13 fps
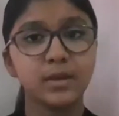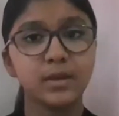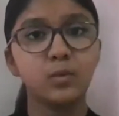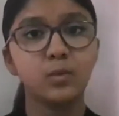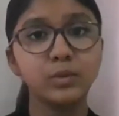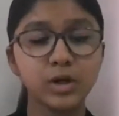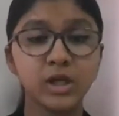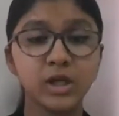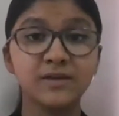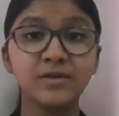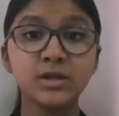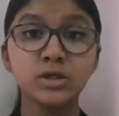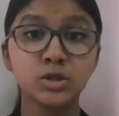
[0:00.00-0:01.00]
we were
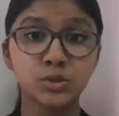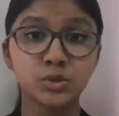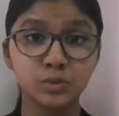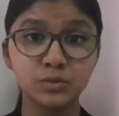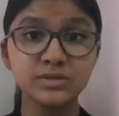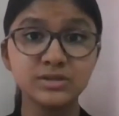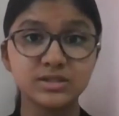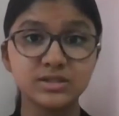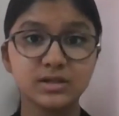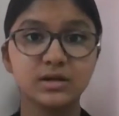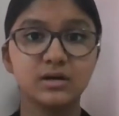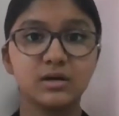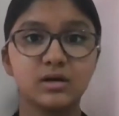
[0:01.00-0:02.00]
given tools,
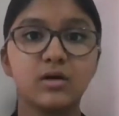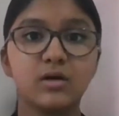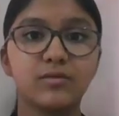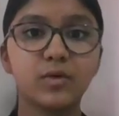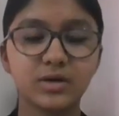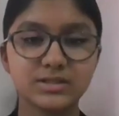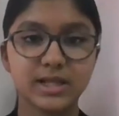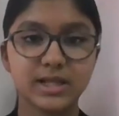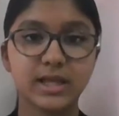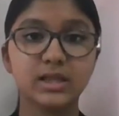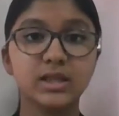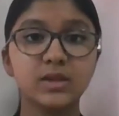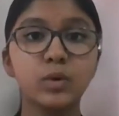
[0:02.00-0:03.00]
of course, like
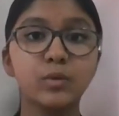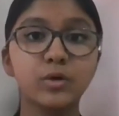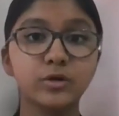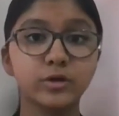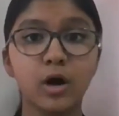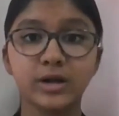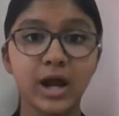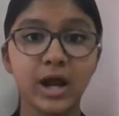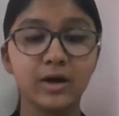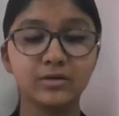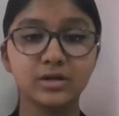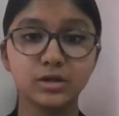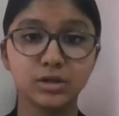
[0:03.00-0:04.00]
we were taught how
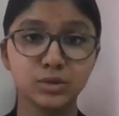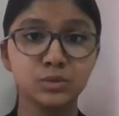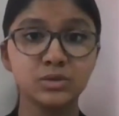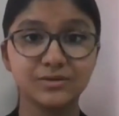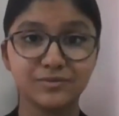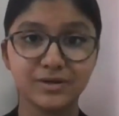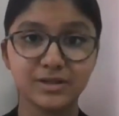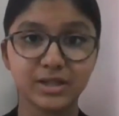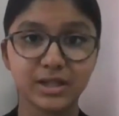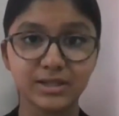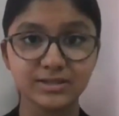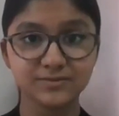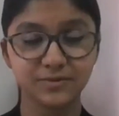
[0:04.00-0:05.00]
to do different
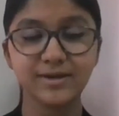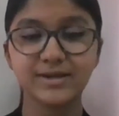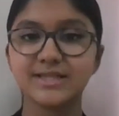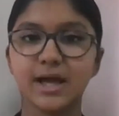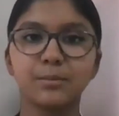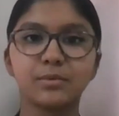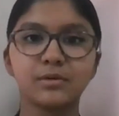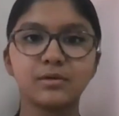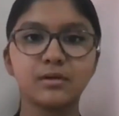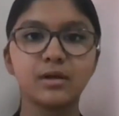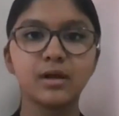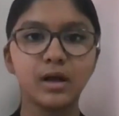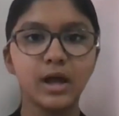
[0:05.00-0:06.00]
things. For
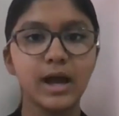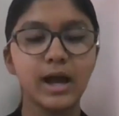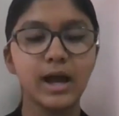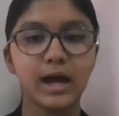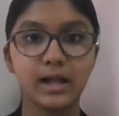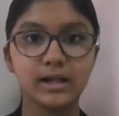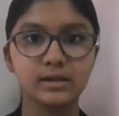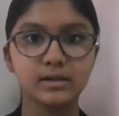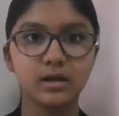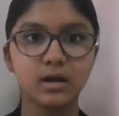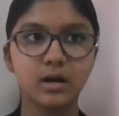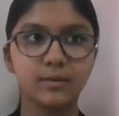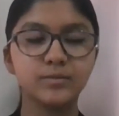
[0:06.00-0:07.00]
example,
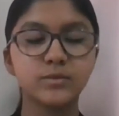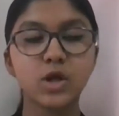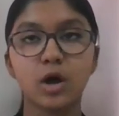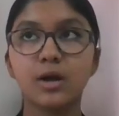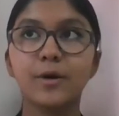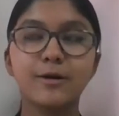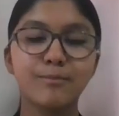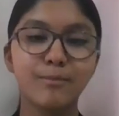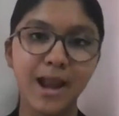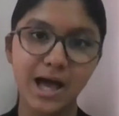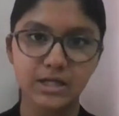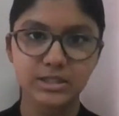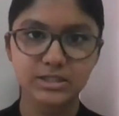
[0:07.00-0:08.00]
I'll talk about
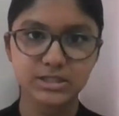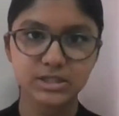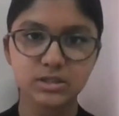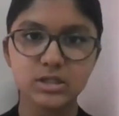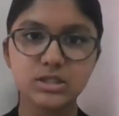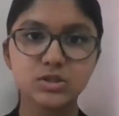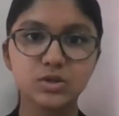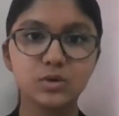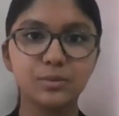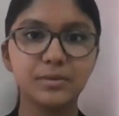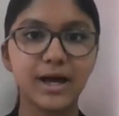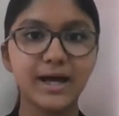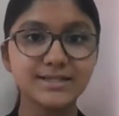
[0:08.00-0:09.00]
BLAST. So
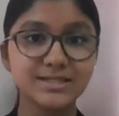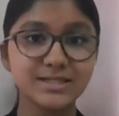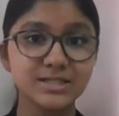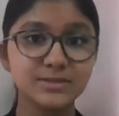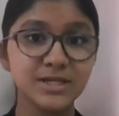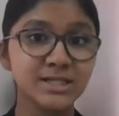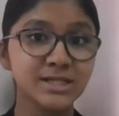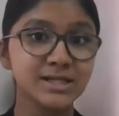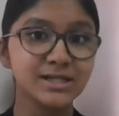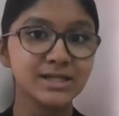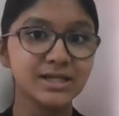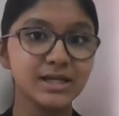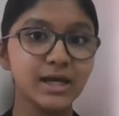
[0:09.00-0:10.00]
BLAST is
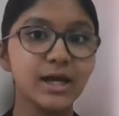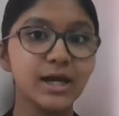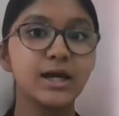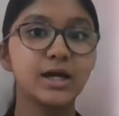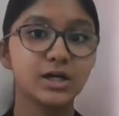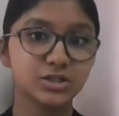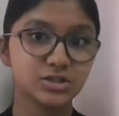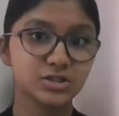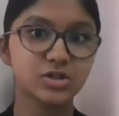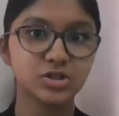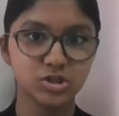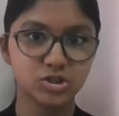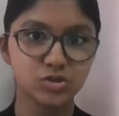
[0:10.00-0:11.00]
basically a
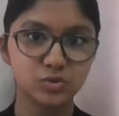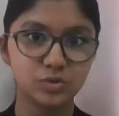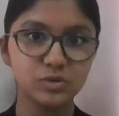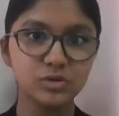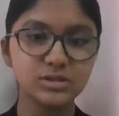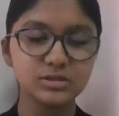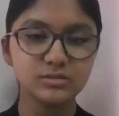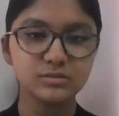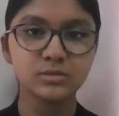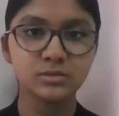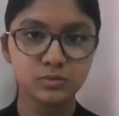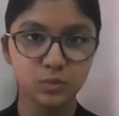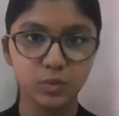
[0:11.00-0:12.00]
search tool
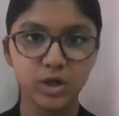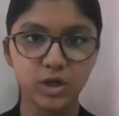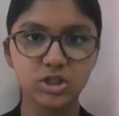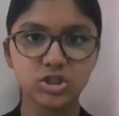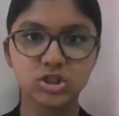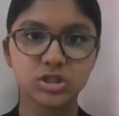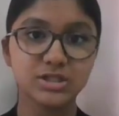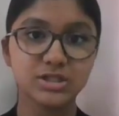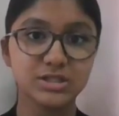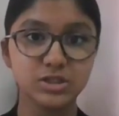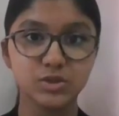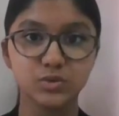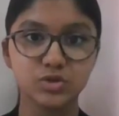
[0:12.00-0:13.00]
which
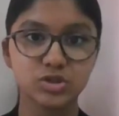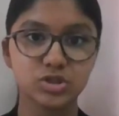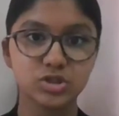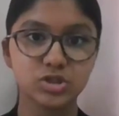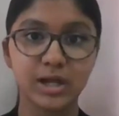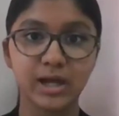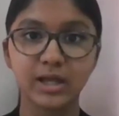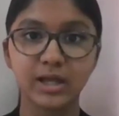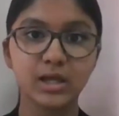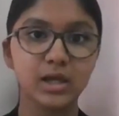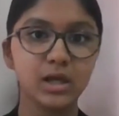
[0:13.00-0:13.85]
is used to like